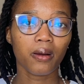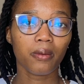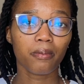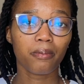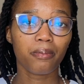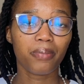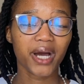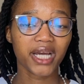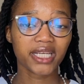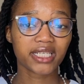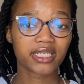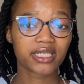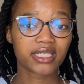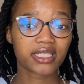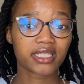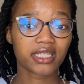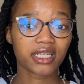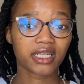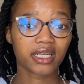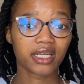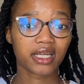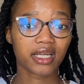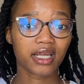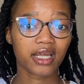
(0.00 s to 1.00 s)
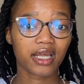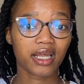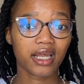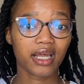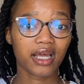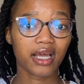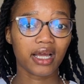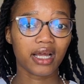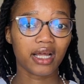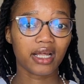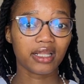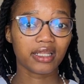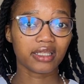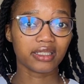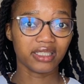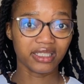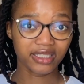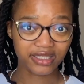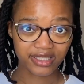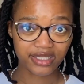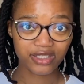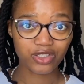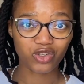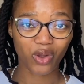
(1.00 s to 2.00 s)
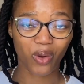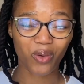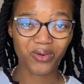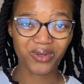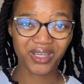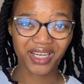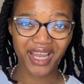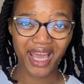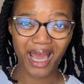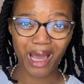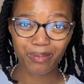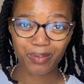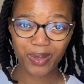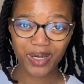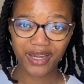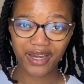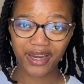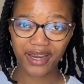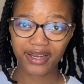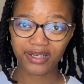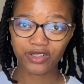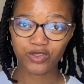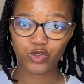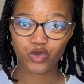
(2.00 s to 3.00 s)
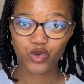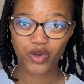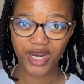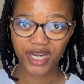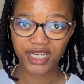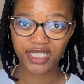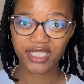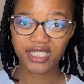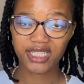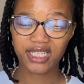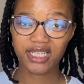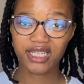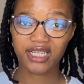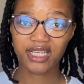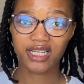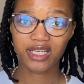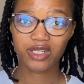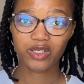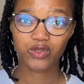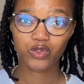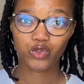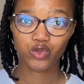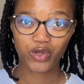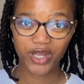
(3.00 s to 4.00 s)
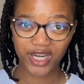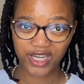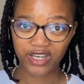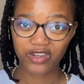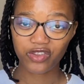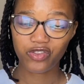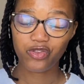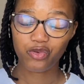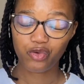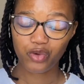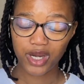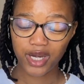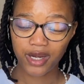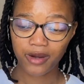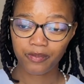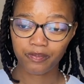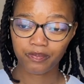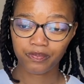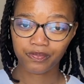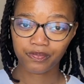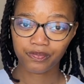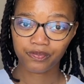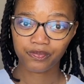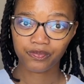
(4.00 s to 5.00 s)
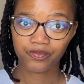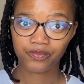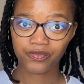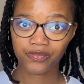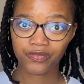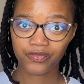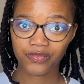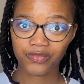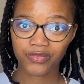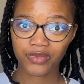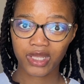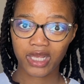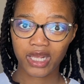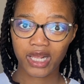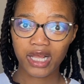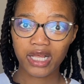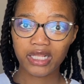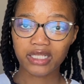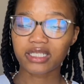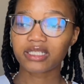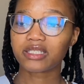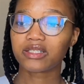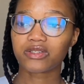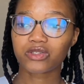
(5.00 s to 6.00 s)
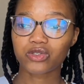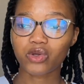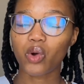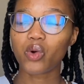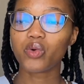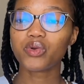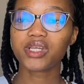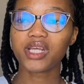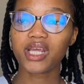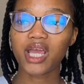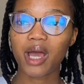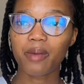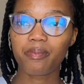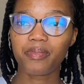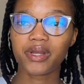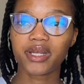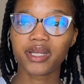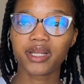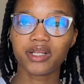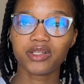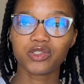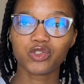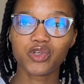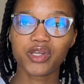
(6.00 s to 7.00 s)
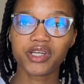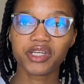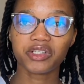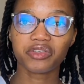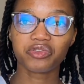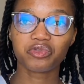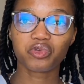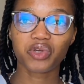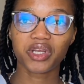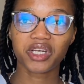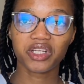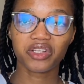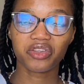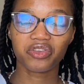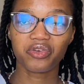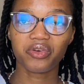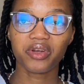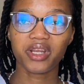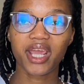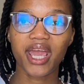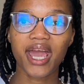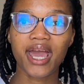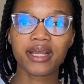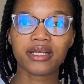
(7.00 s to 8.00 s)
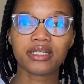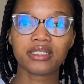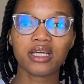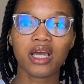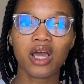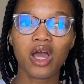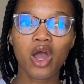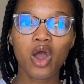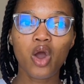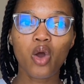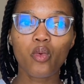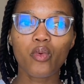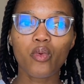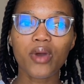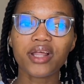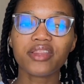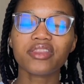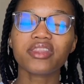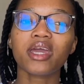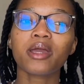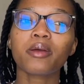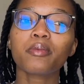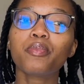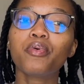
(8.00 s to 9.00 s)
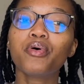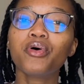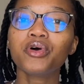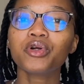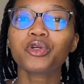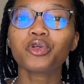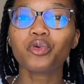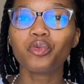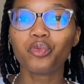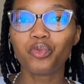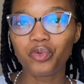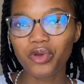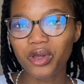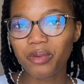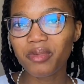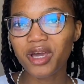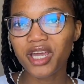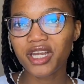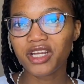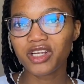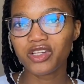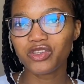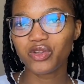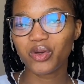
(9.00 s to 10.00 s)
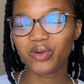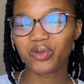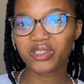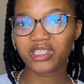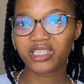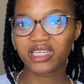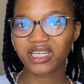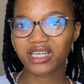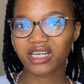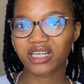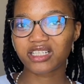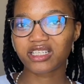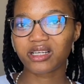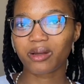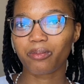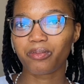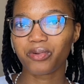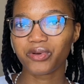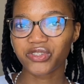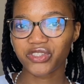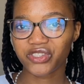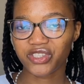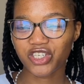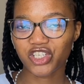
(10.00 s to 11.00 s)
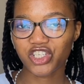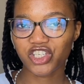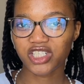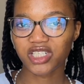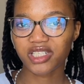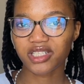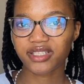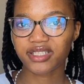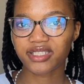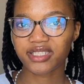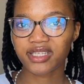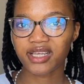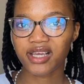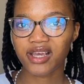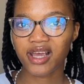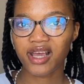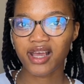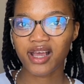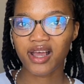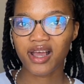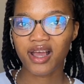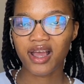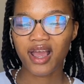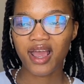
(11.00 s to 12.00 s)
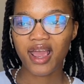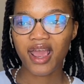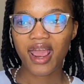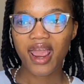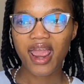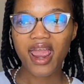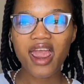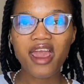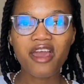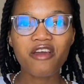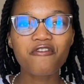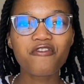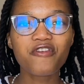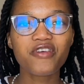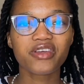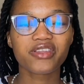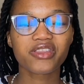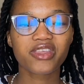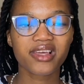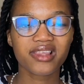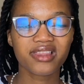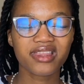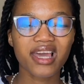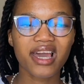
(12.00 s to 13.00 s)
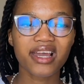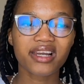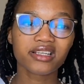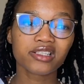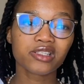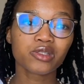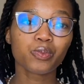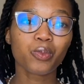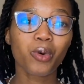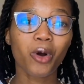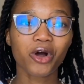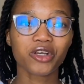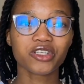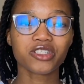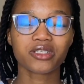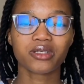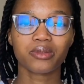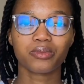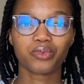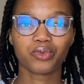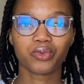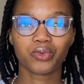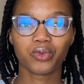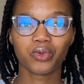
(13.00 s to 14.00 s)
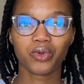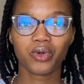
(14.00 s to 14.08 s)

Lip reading: But this is only happening in 2023. This is only happening in 2023. And when they put women in those leadership positions, everything that is possible,